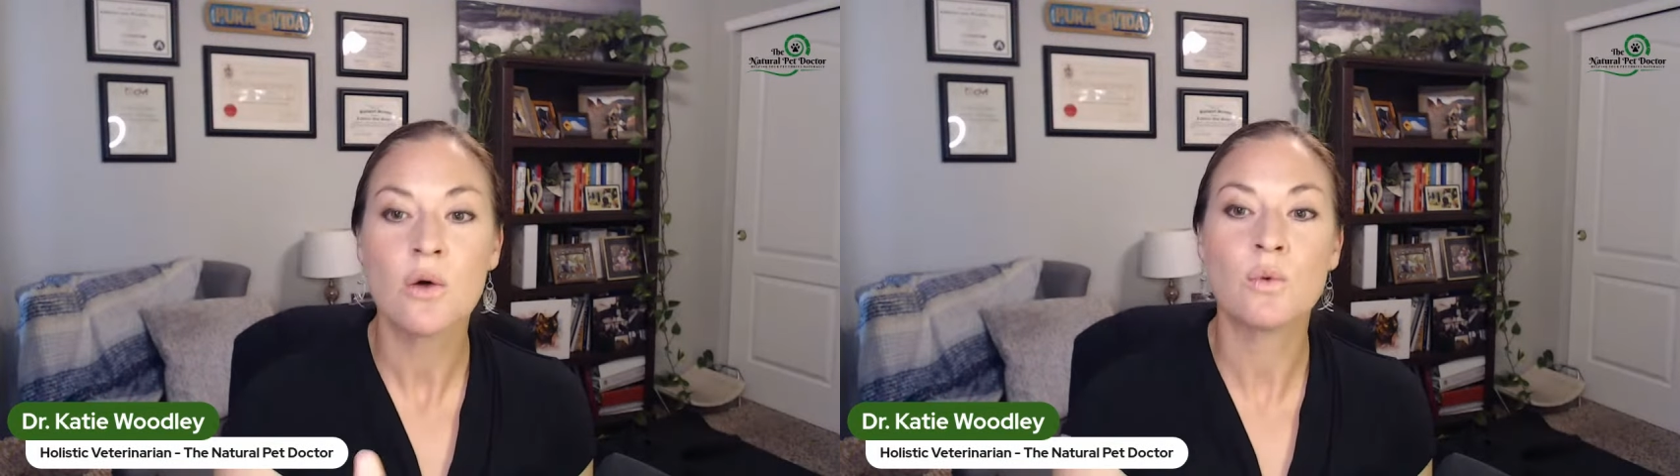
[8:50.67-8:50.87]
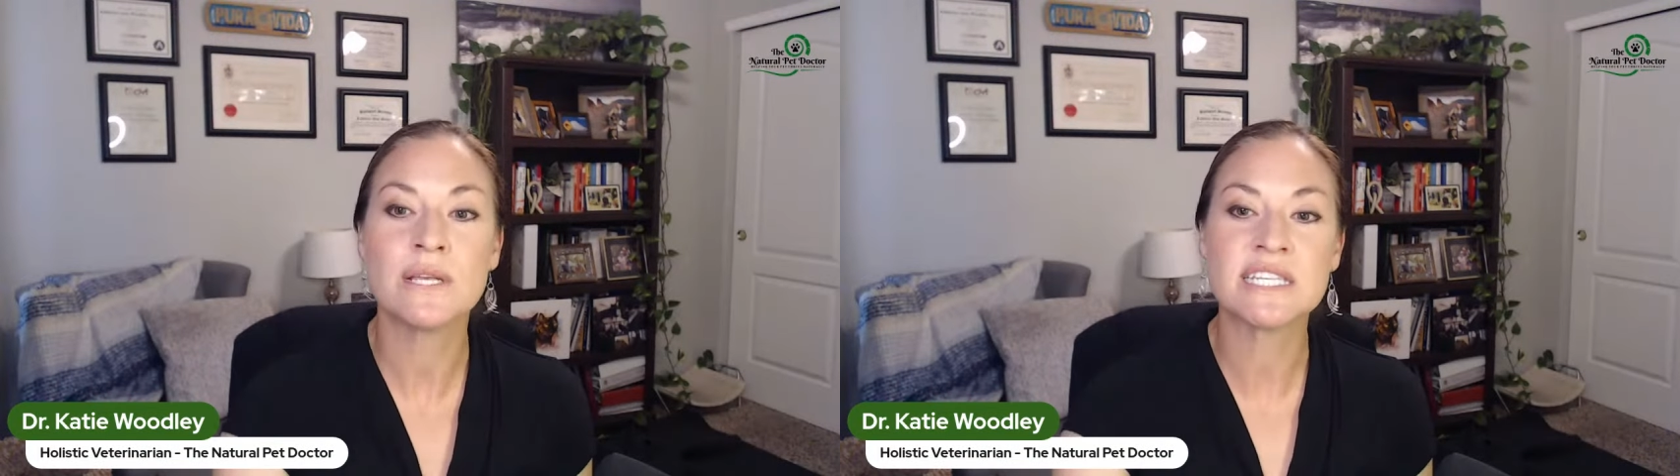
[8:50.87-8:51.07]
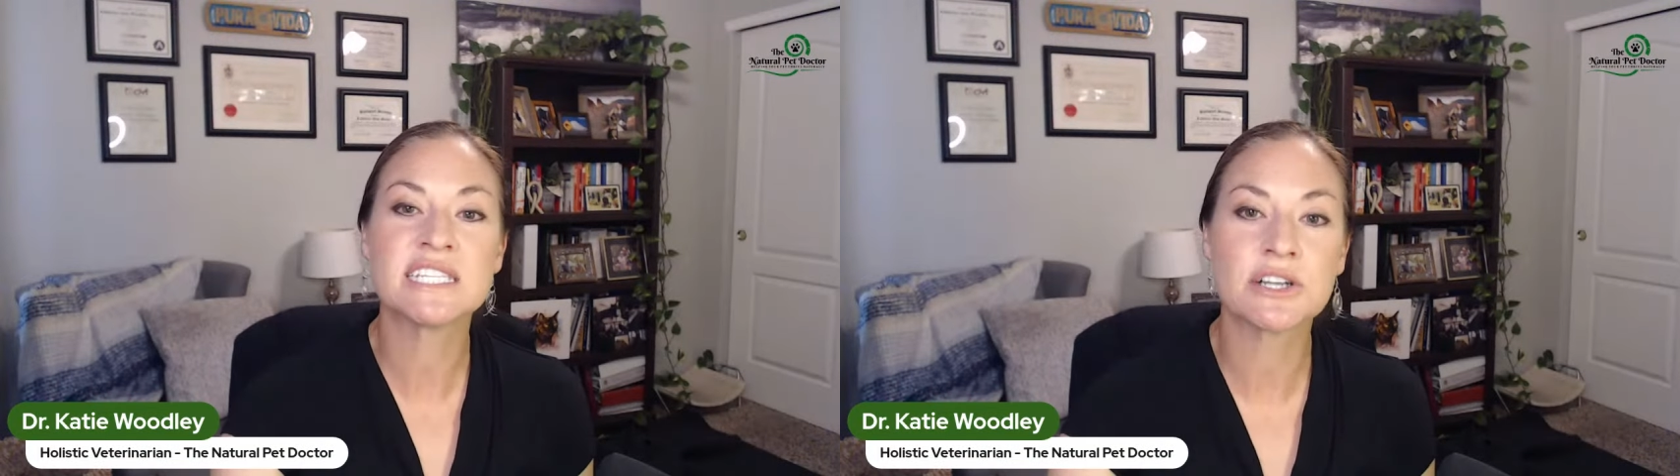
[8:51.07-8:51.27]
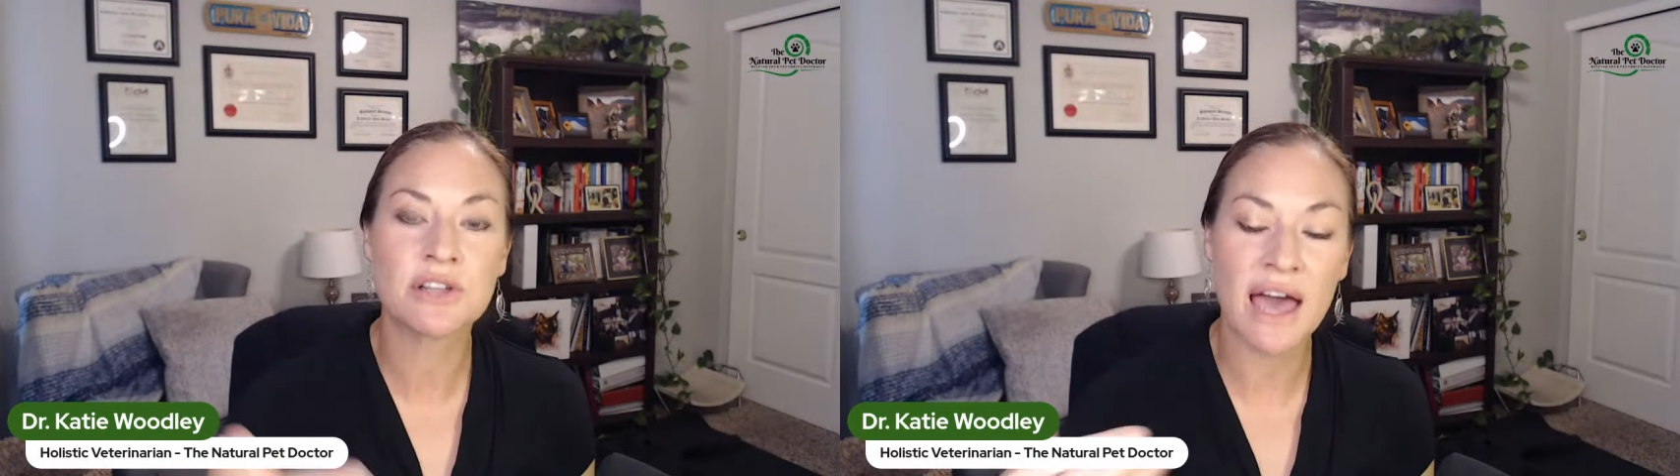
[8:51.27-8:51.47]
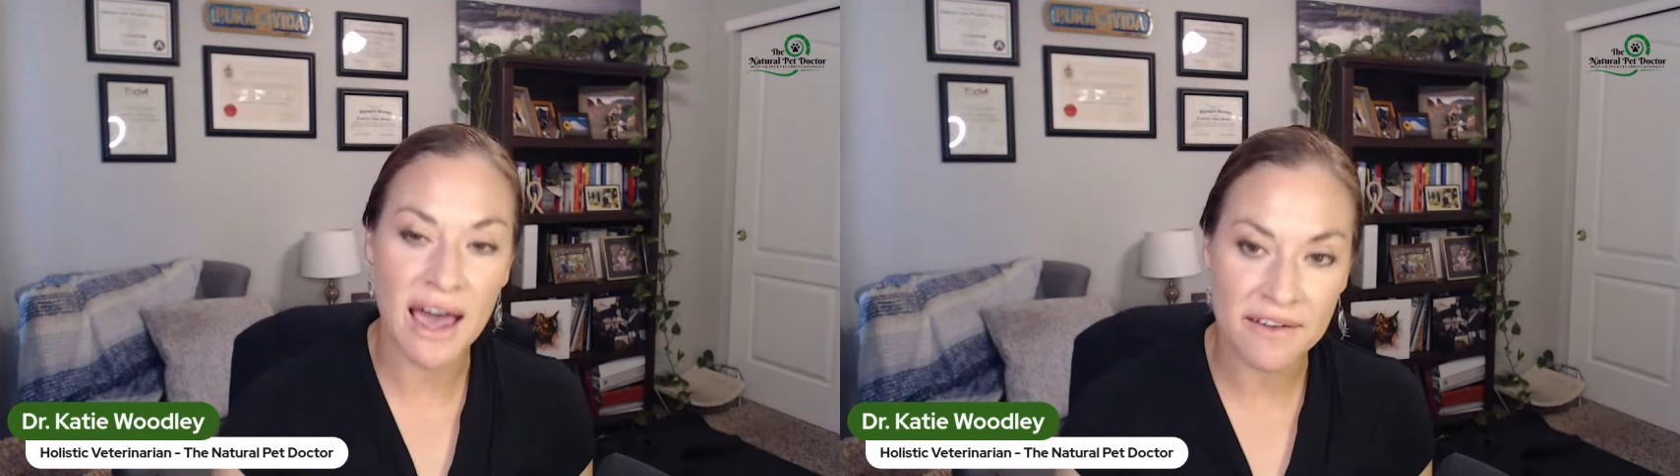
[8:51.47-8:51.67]
We still
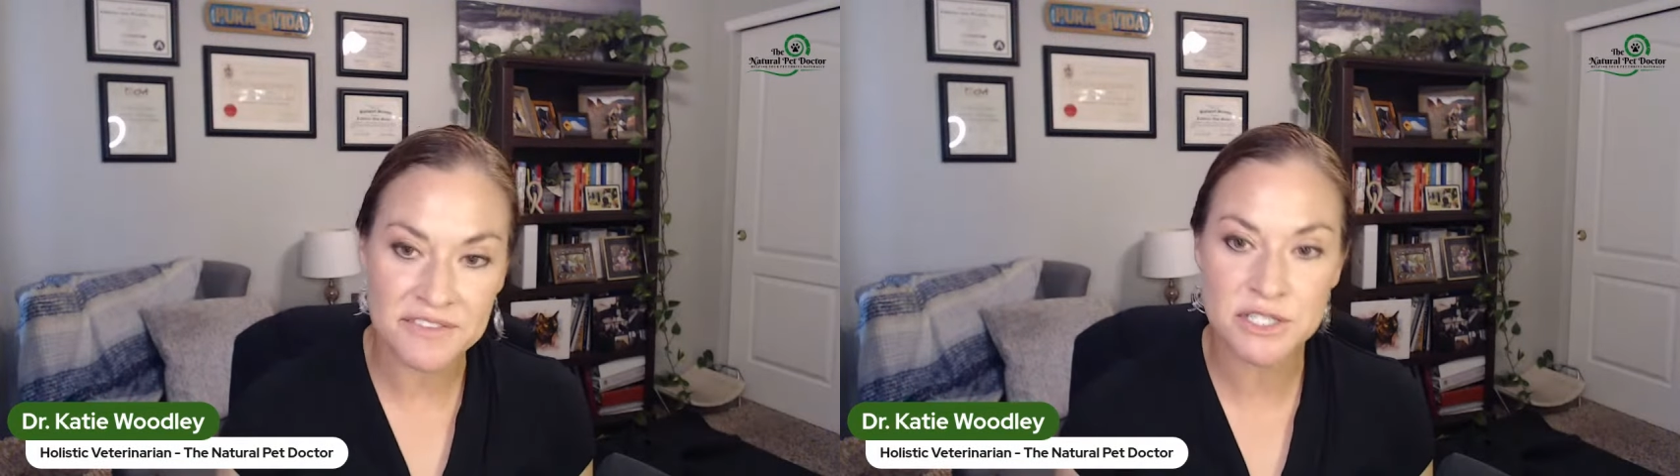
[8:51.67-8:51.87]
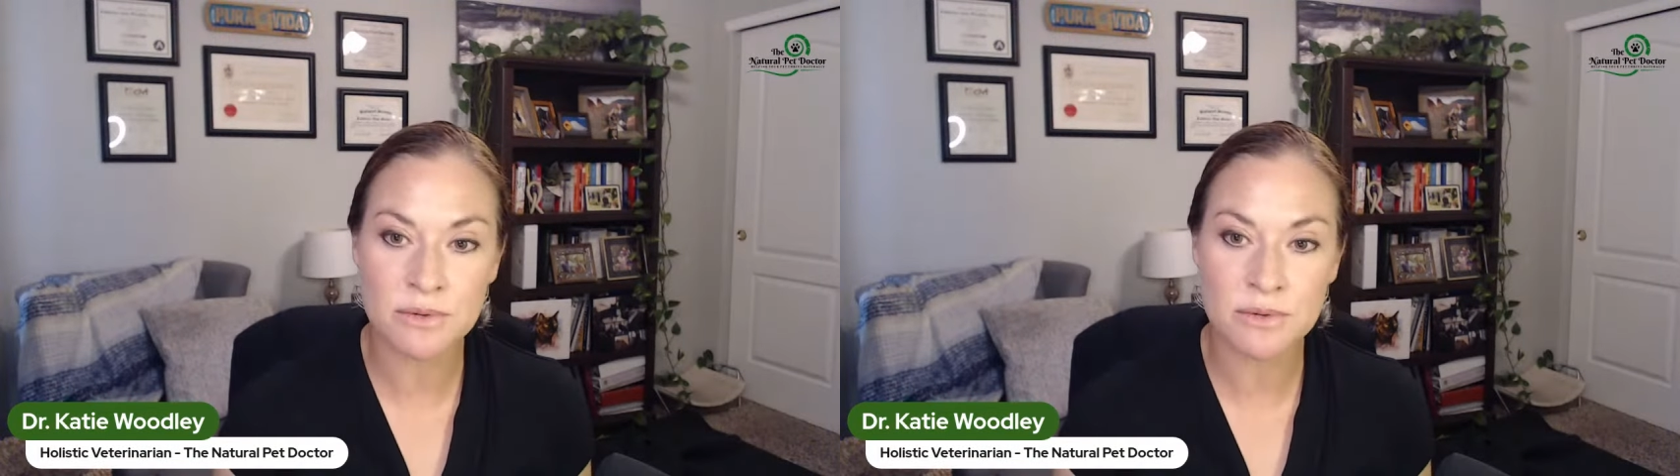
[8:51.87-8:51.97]
have to